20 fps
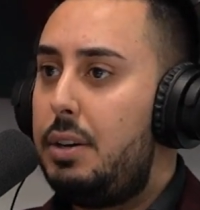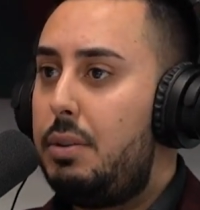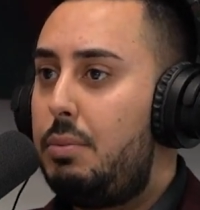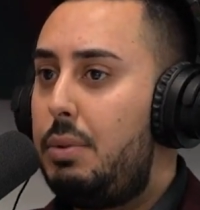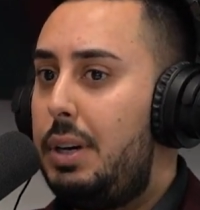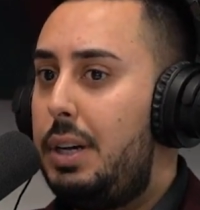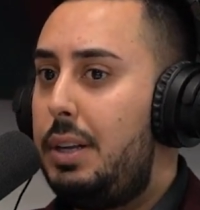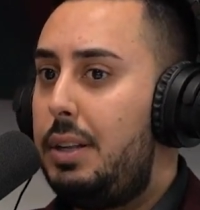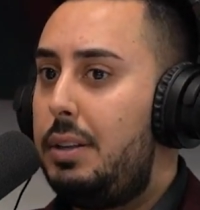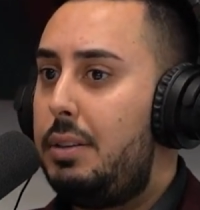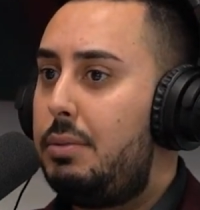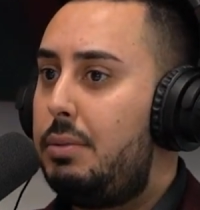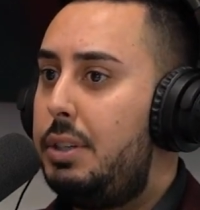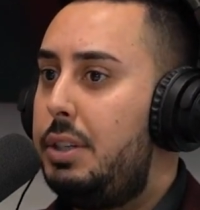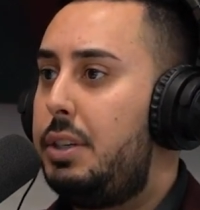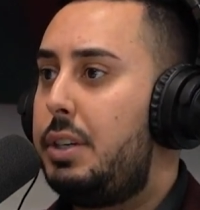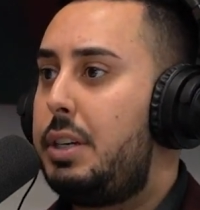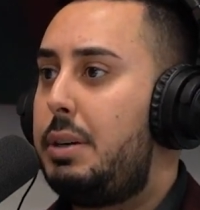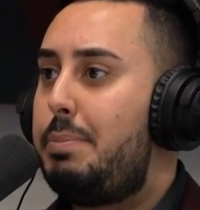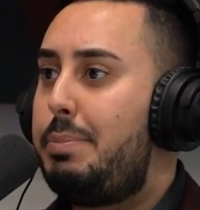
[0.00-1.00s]
Well,
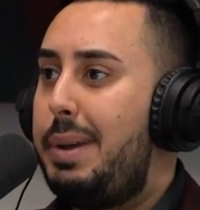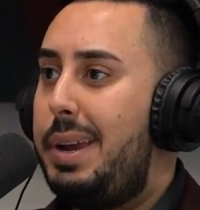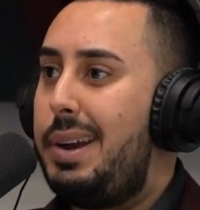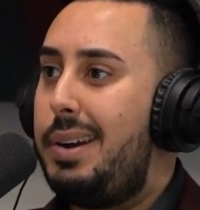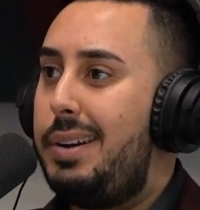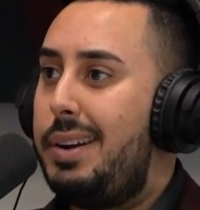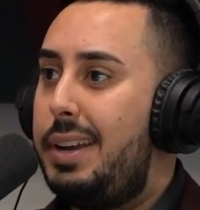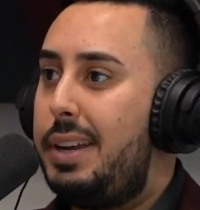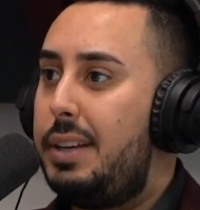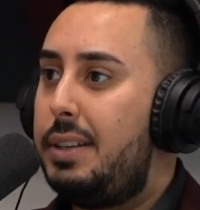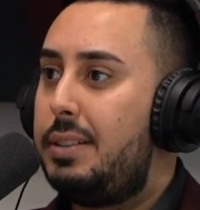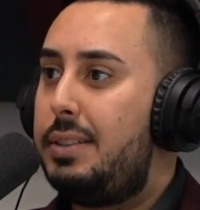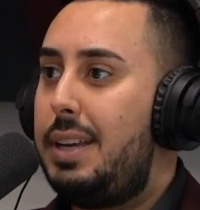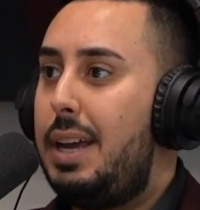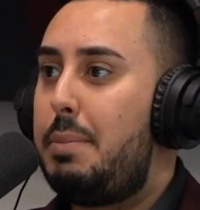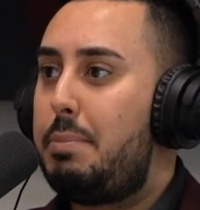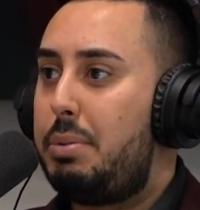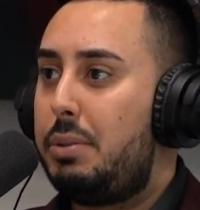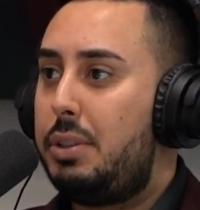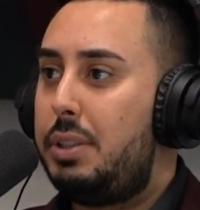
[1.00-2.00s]
when you're comparing
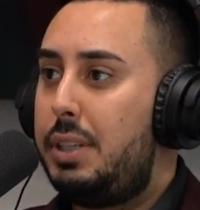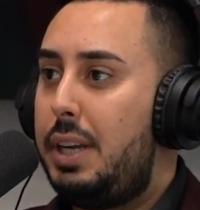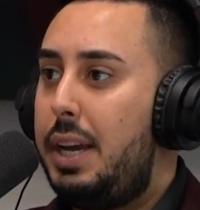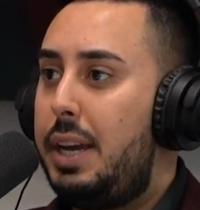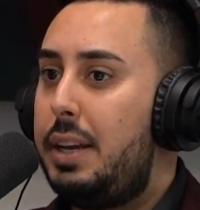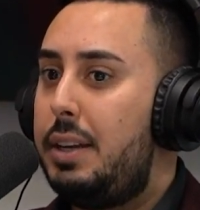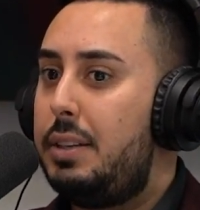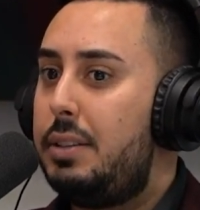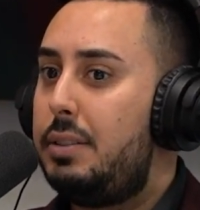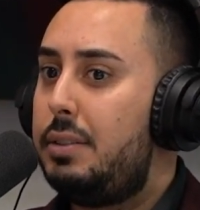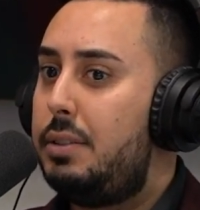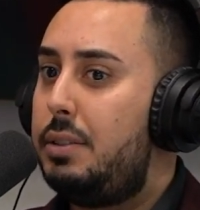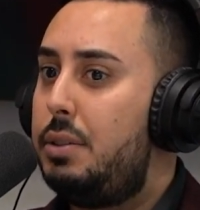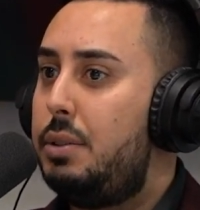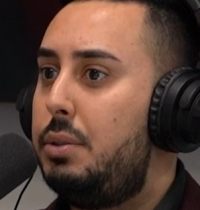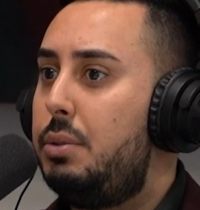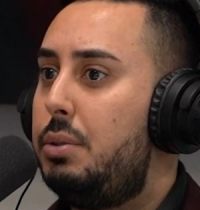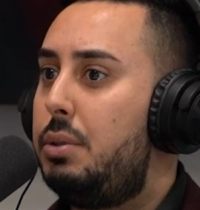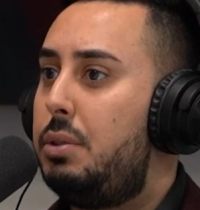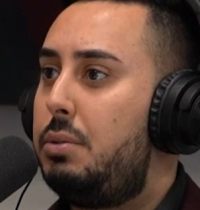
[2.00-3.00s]
10%
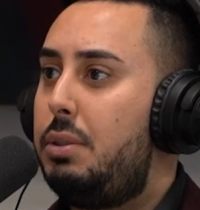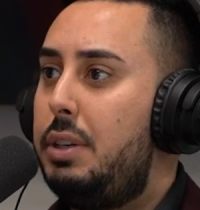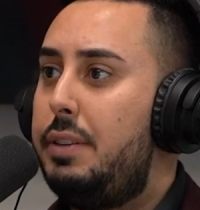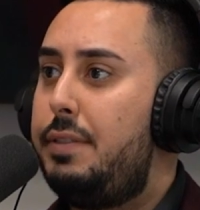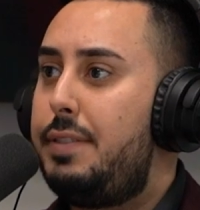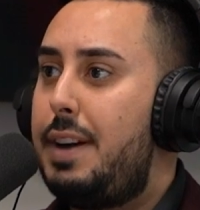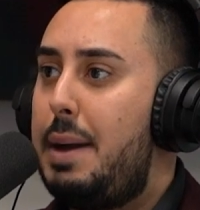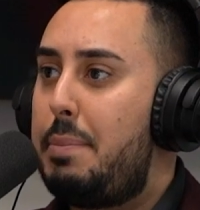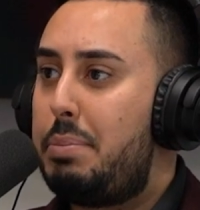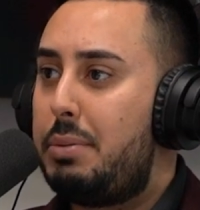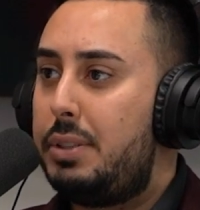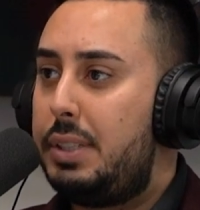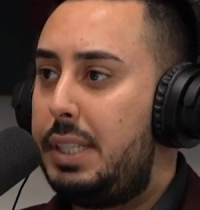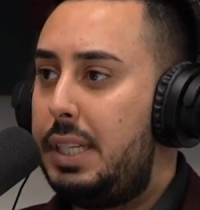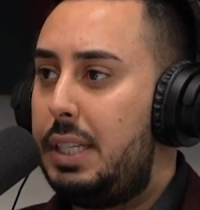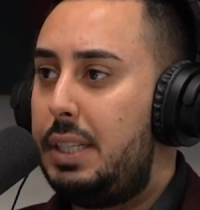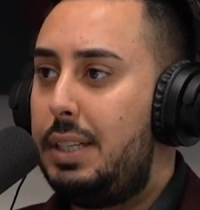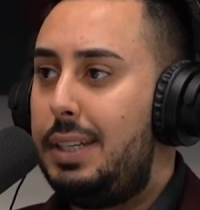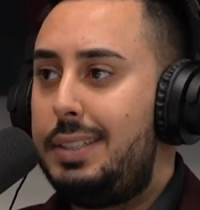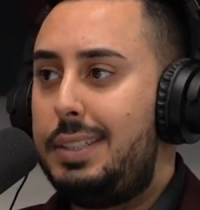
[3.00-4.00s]
to
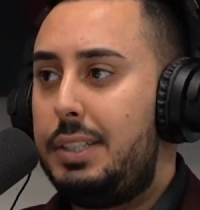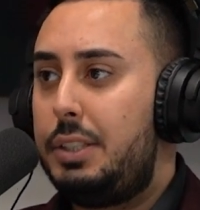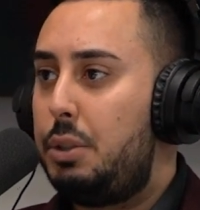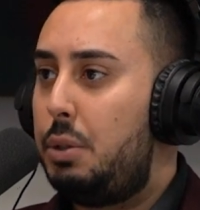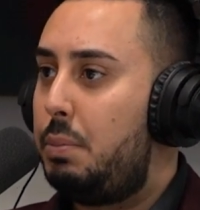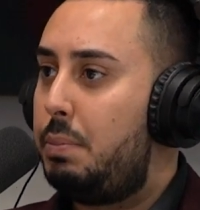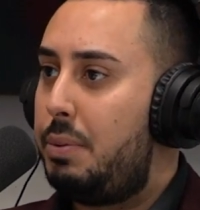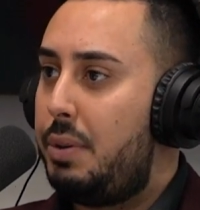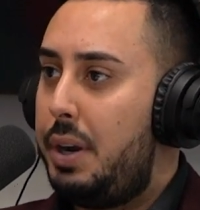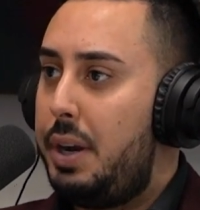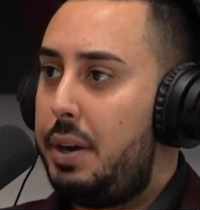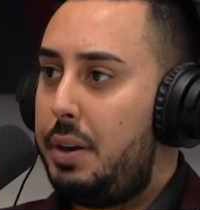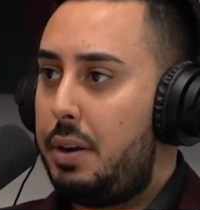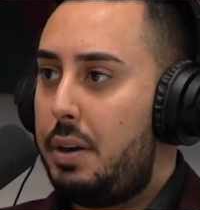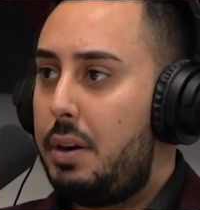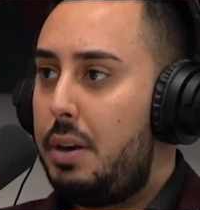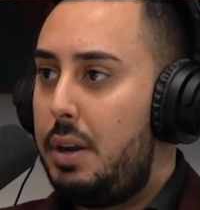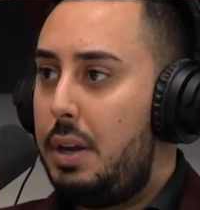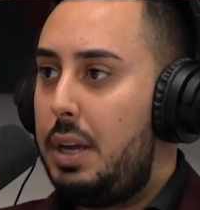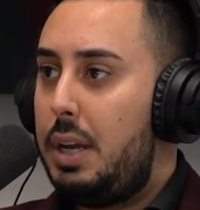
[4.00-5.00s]
25%, that's a no-brainer.